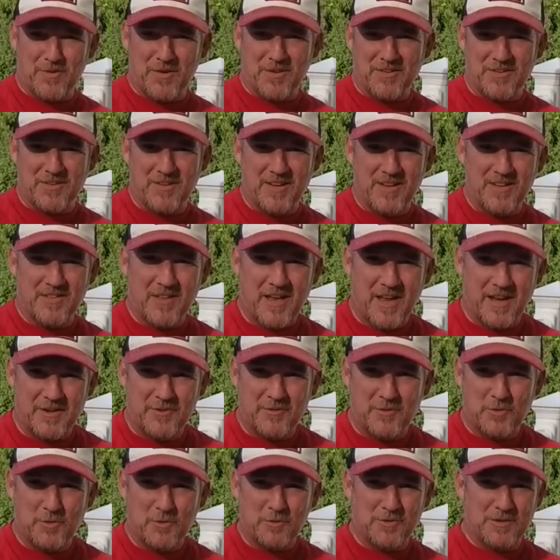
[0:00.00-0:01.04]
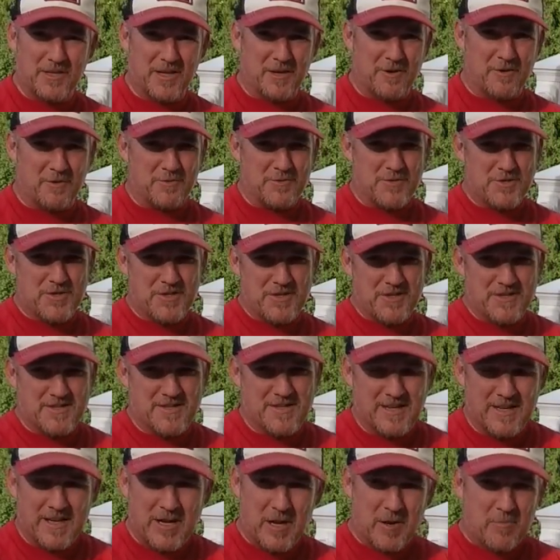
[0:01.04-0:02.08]
Captain Keith, how you doing there,
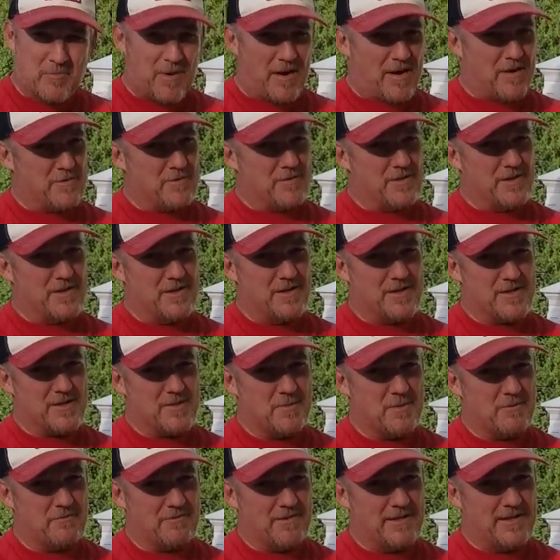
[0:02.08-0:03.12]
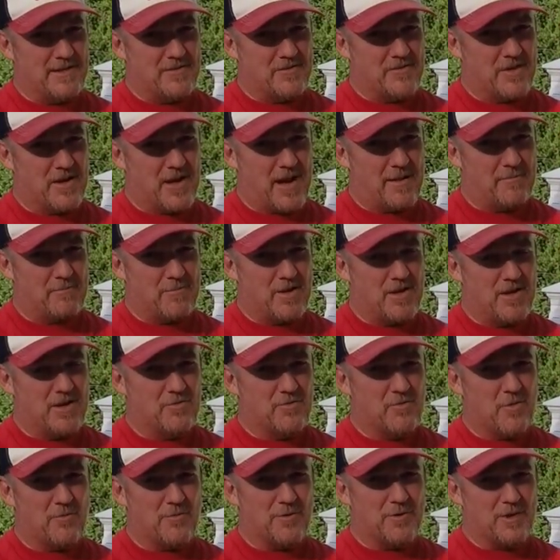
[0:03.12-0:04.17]
Cochise? Apparently, yes, we ran into Captain
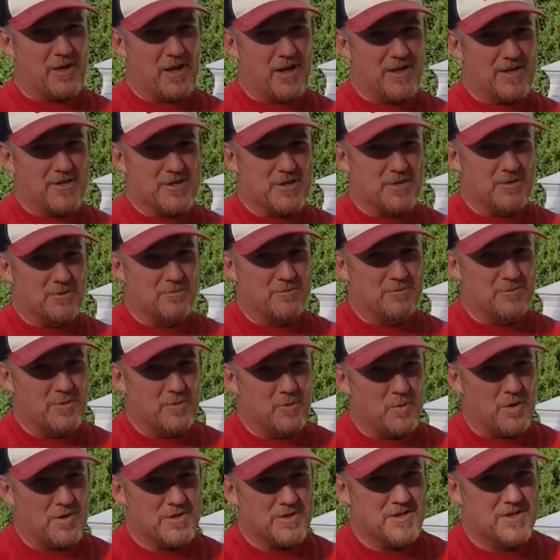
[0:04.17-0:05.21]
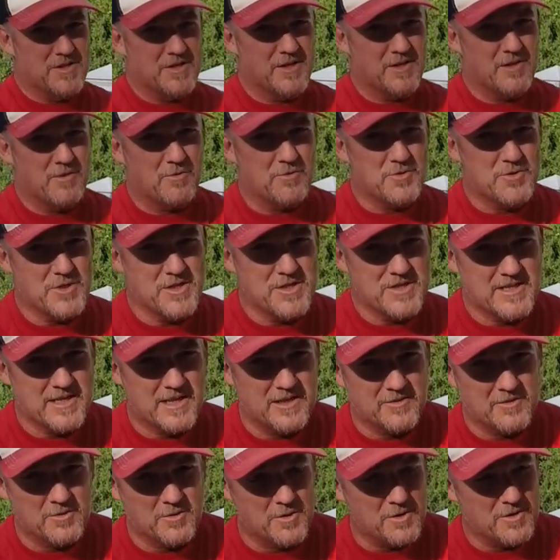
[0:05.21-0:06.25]
Keith over at Liar's Saloon. He watched Kid
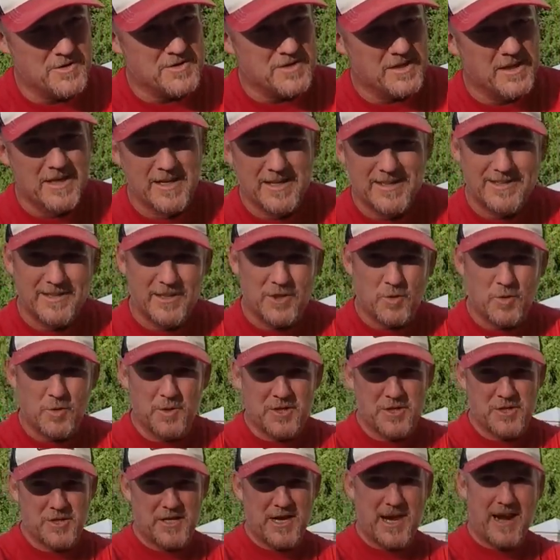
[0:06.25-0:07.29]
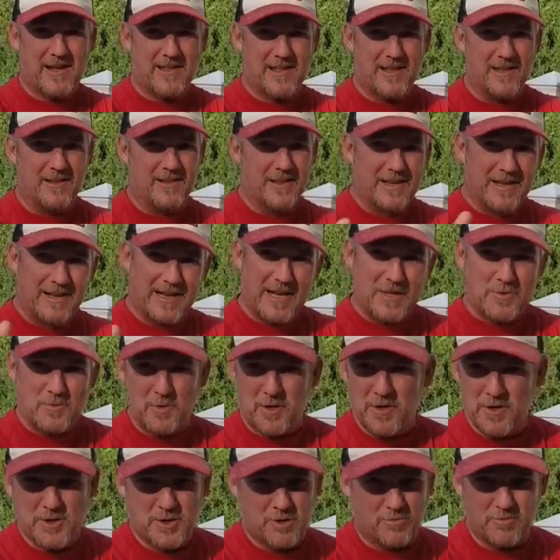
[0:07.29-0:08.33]
Cochise Outdoors. Did a quick shout out.
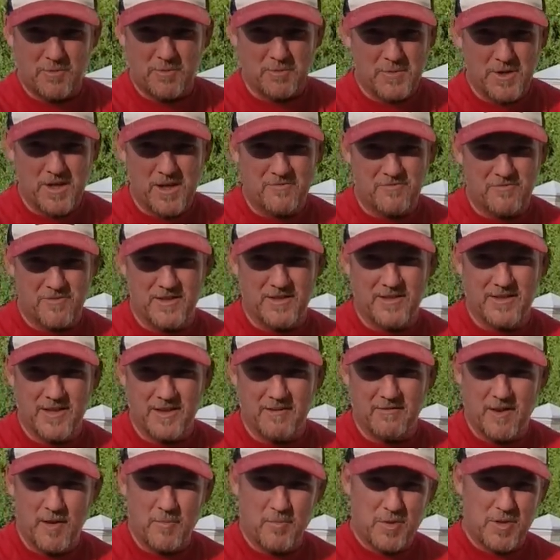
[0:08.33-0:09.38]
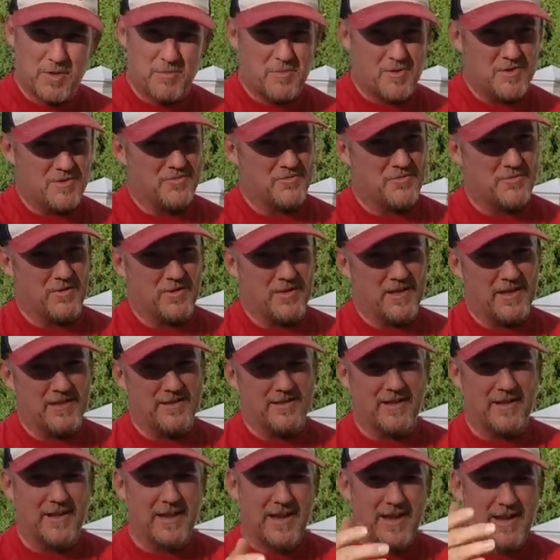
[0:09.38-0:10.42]
That's why I showed him love right there. I put him on the front
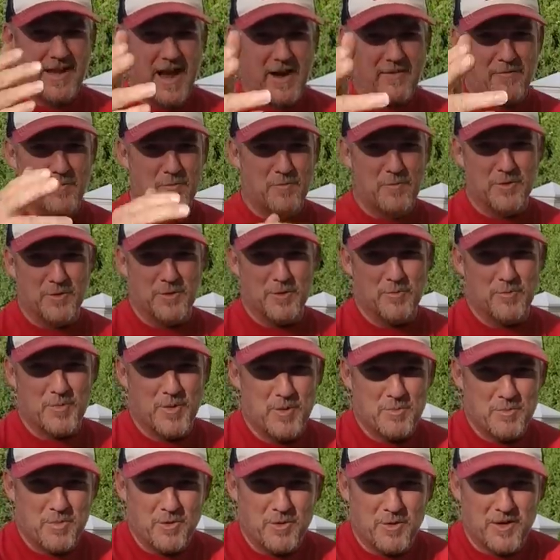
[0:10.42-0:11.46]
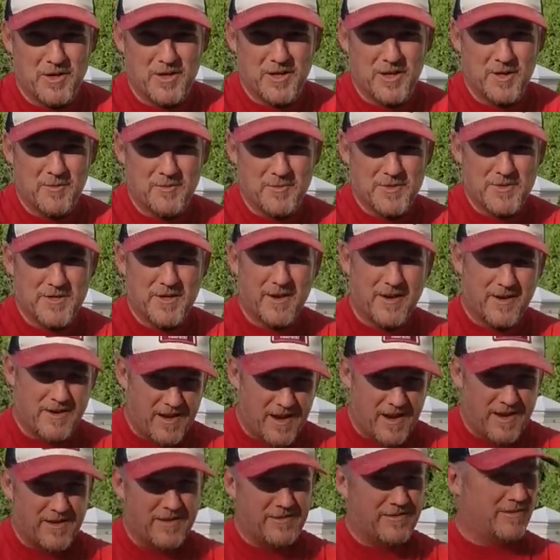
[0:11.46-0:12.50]
of that thing. Have a million people look at him and say,
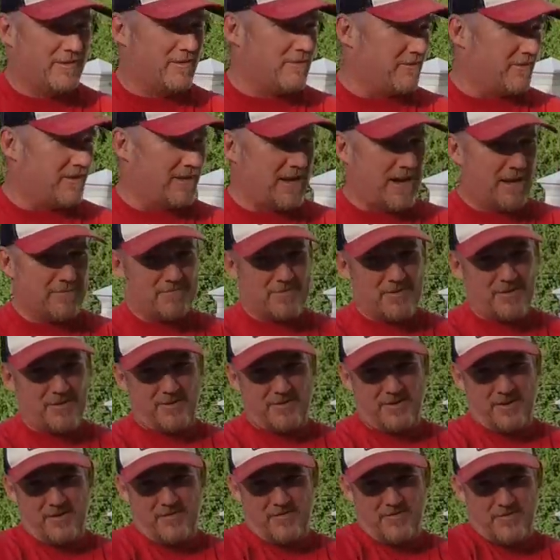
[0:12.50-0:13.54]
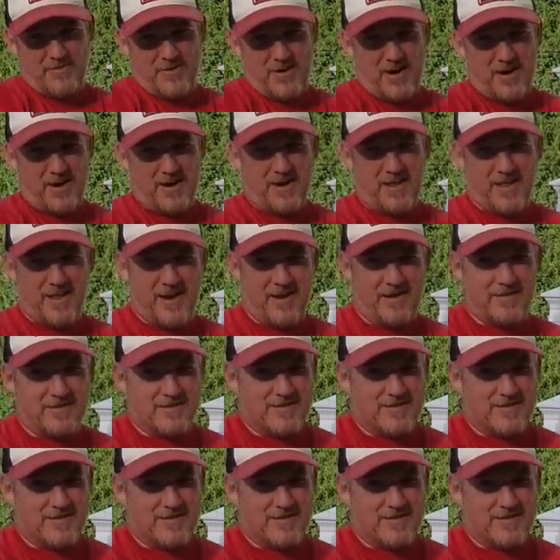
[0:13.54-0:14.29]
hey, how you doing, Captain Keith? Jig at